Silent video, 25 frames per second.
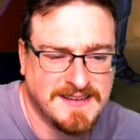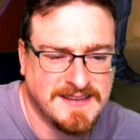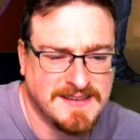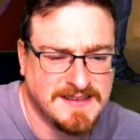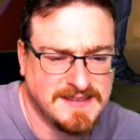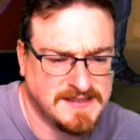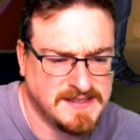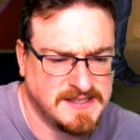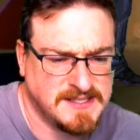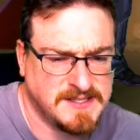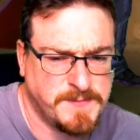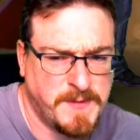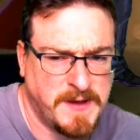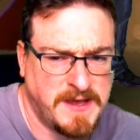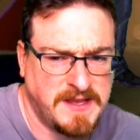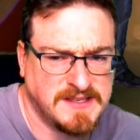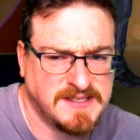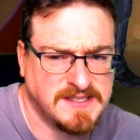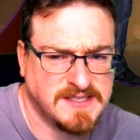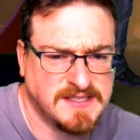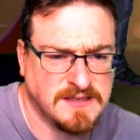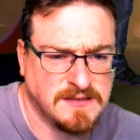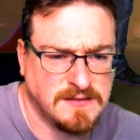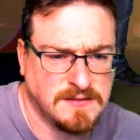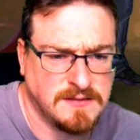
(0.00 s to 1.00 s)
Is the speed
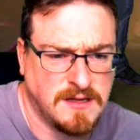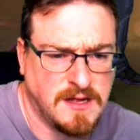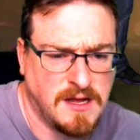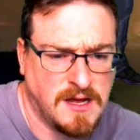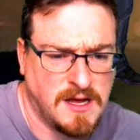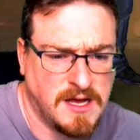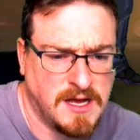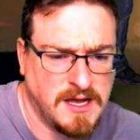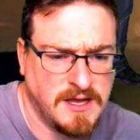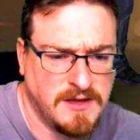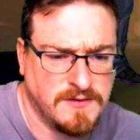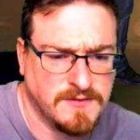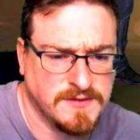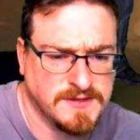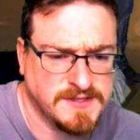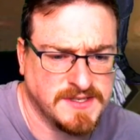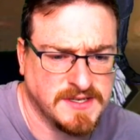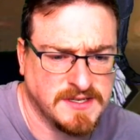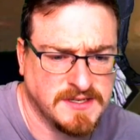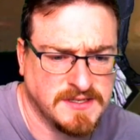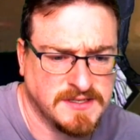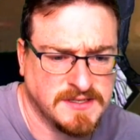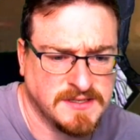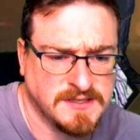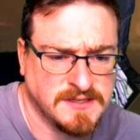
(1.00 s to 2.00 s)
still high, or is
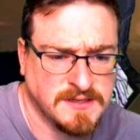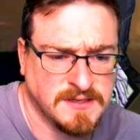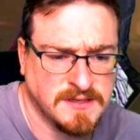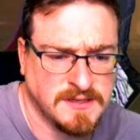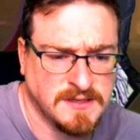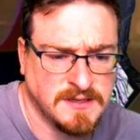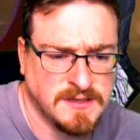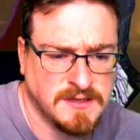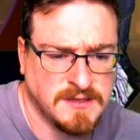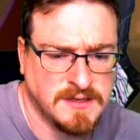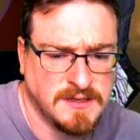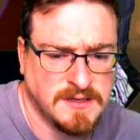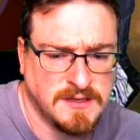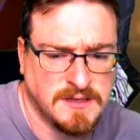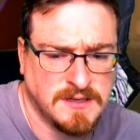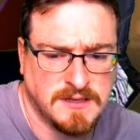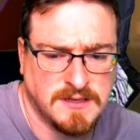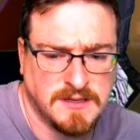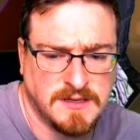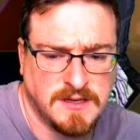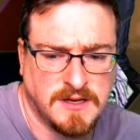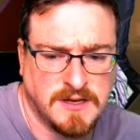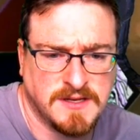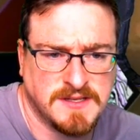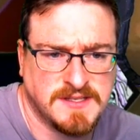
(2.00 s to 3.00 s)
it...
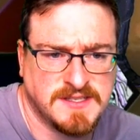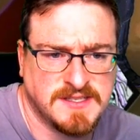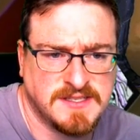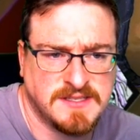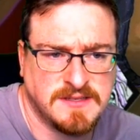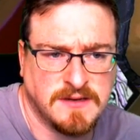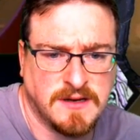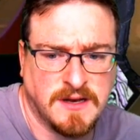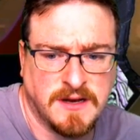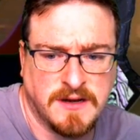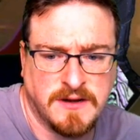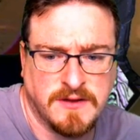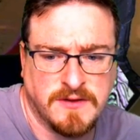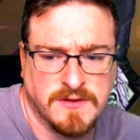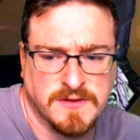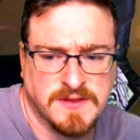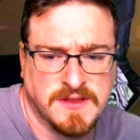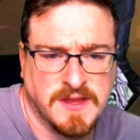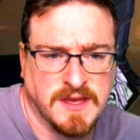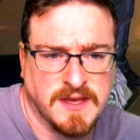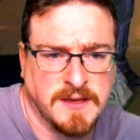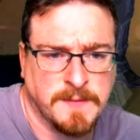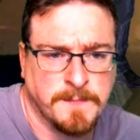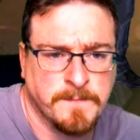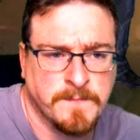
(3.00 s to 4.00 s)
No, it's still not a good
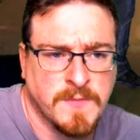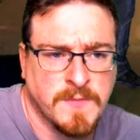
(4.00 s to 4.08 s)
thing.